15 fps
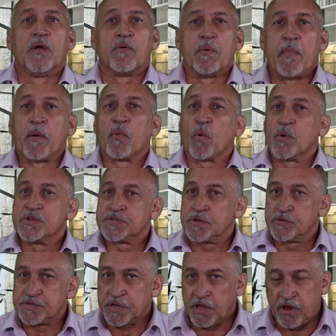Remember, when
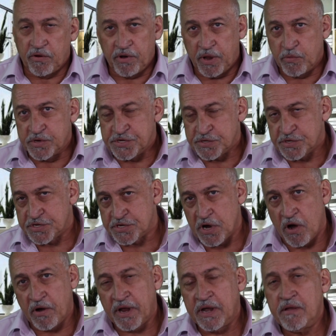Social Security was
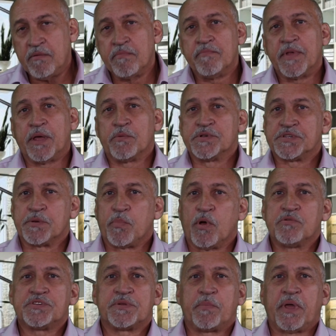started, it was
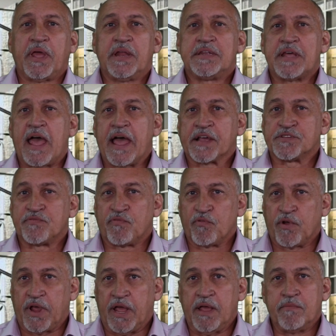supposed to be
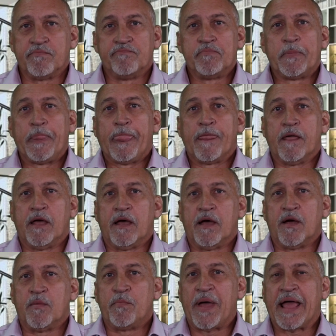tax-free.
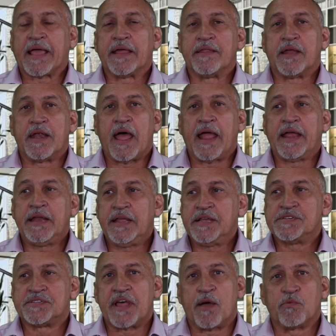Back in the
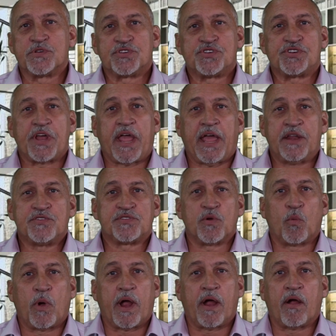90s, that was changed
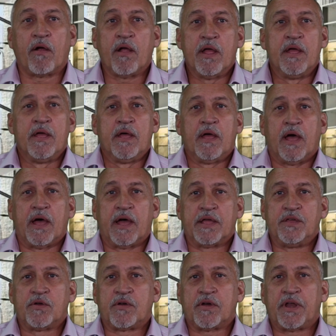to where
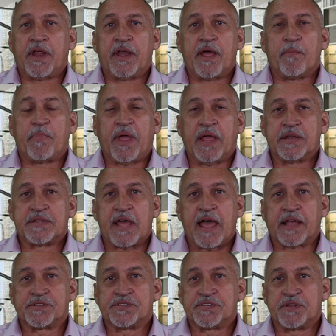you could end up paying
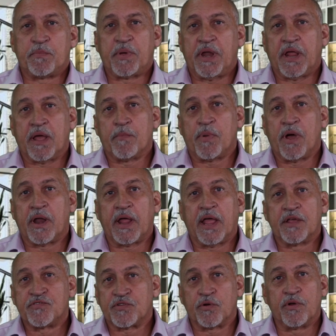taxes depending upon
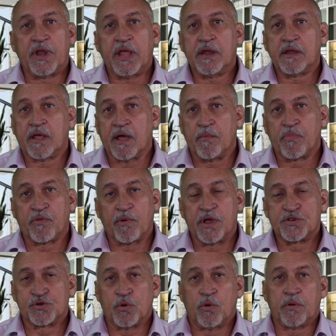a certain income
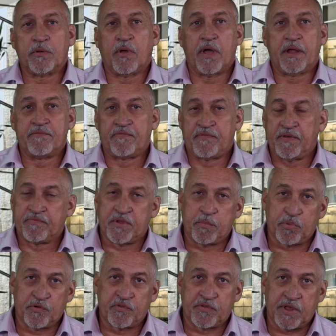threshold on
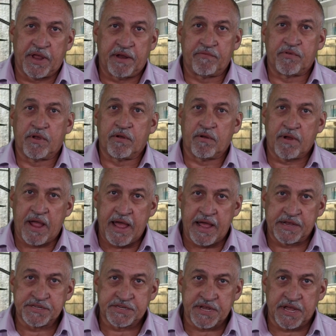50% of your
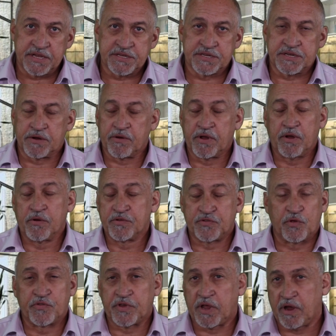assets or your
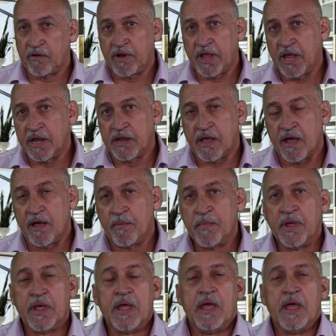Social Security income.